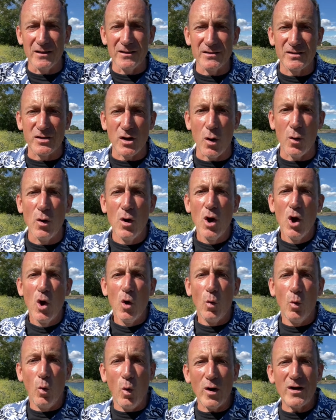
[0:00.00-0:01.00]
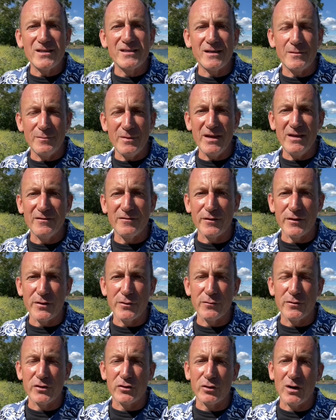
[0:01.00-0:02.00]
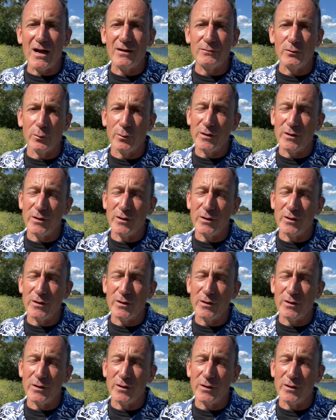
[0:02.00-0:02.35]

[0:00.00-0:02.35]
And so what does it mean for you to travel?